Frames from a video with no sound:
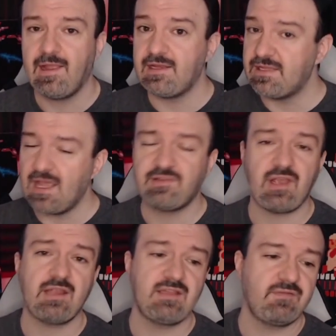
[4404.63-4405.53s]
And
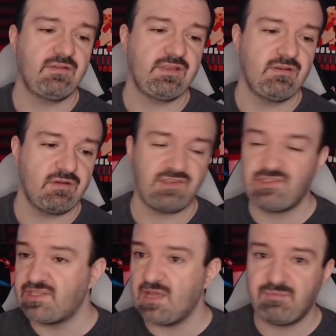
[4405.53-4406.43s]
yes, I definitely
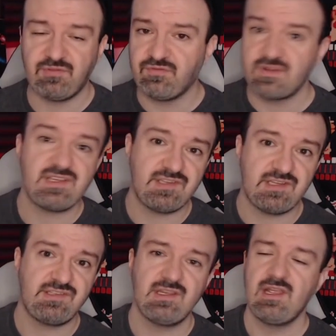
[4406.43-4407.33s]
noticed skips,
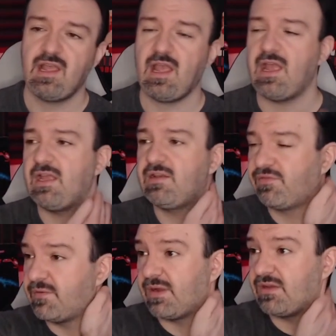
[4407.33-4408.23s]
freezes, and
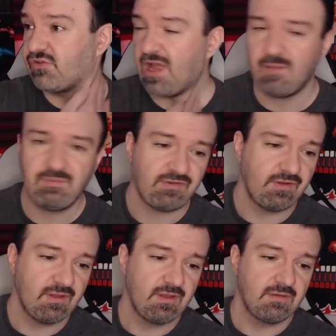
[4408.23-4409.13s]
frame rate
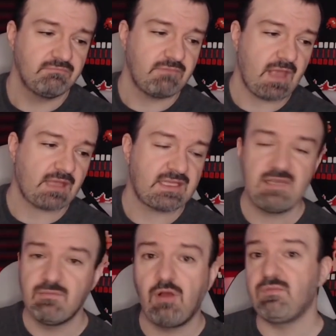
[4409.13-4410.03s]
drops at
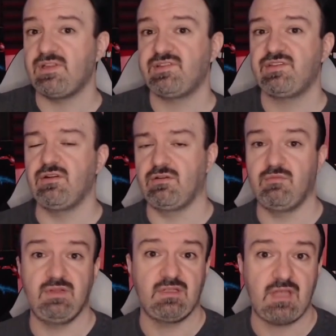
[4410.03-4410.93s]
key moments. You know,
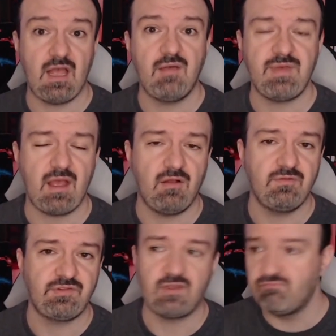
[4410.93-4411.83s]
in the middle of combat,
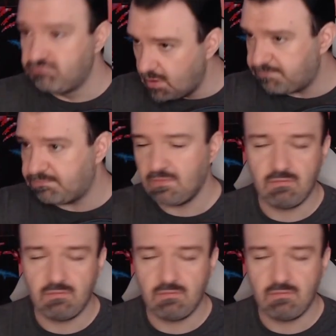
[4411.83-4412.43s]
all of a sudden, bloop.